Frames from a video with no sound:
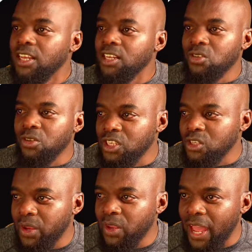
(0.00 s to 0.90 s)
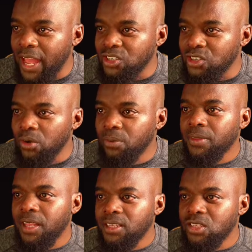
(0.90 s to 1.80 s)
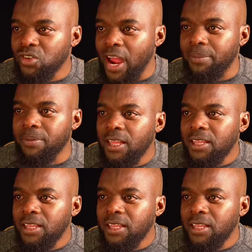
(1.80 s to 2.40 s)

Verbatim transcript: So this is where you add your Stripe.